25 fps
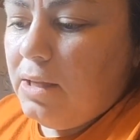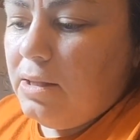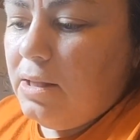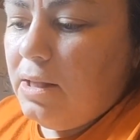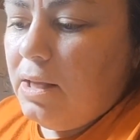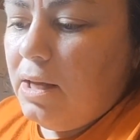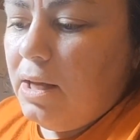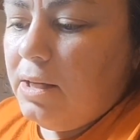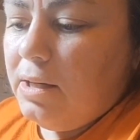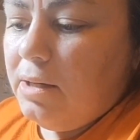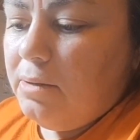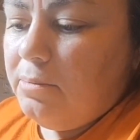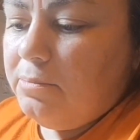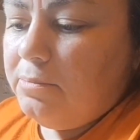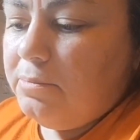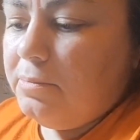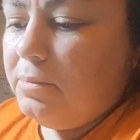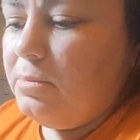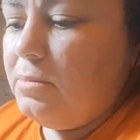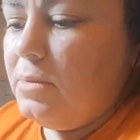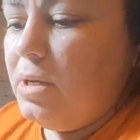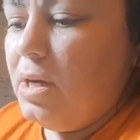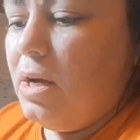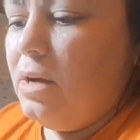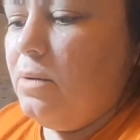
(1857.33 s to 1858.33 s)
I will locate
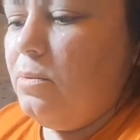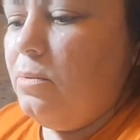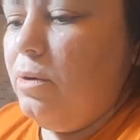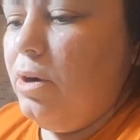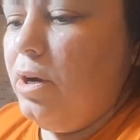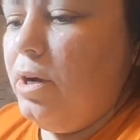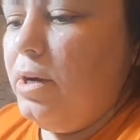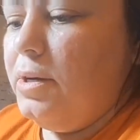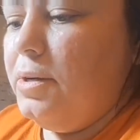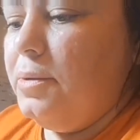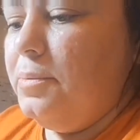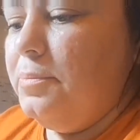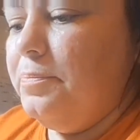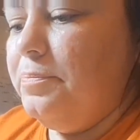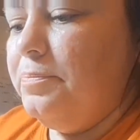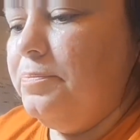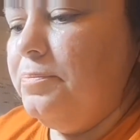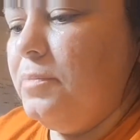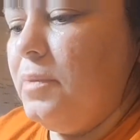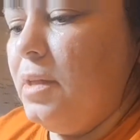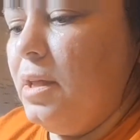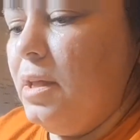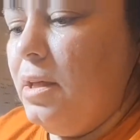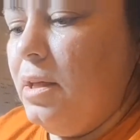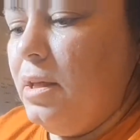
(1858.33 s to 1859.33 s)
the item. Not
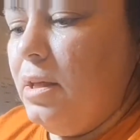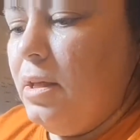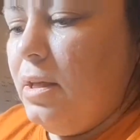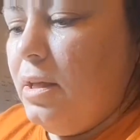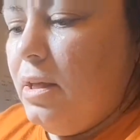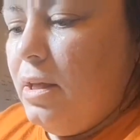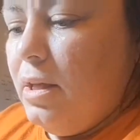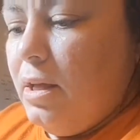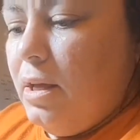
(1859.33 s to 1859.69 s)
worried.